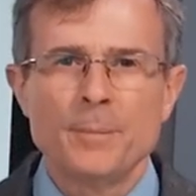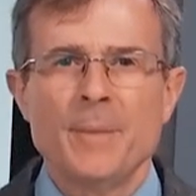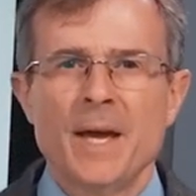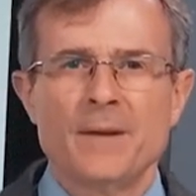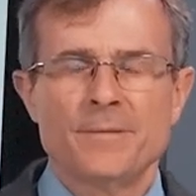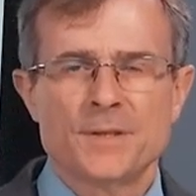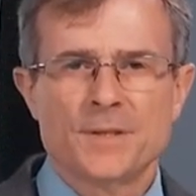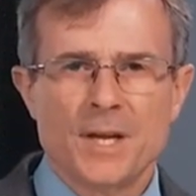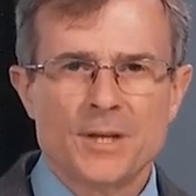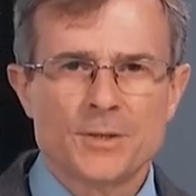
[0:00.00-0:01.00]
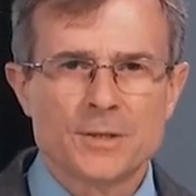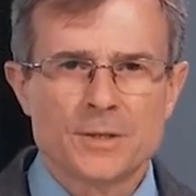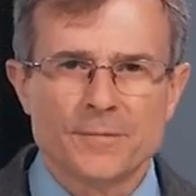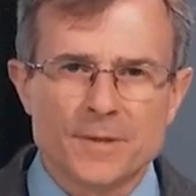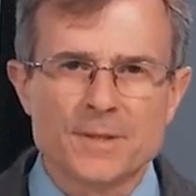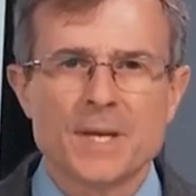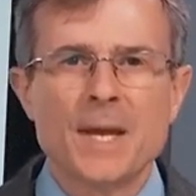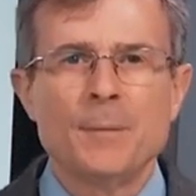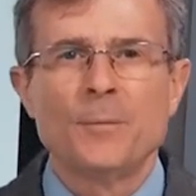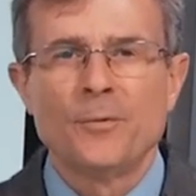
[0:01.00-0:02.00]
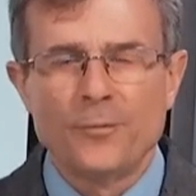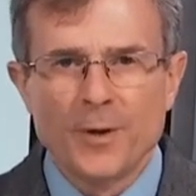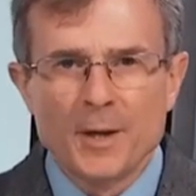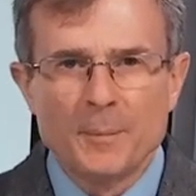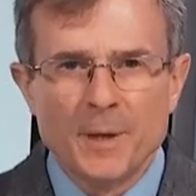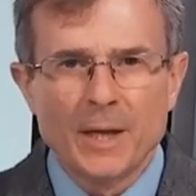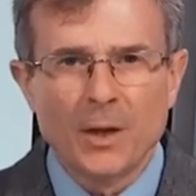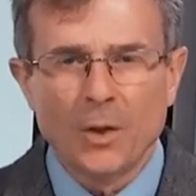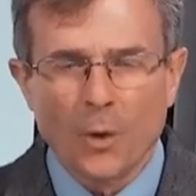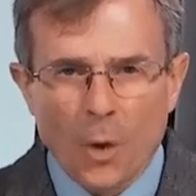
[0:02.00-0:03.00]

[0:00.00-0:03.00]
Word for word: manifestations of the same fundamental,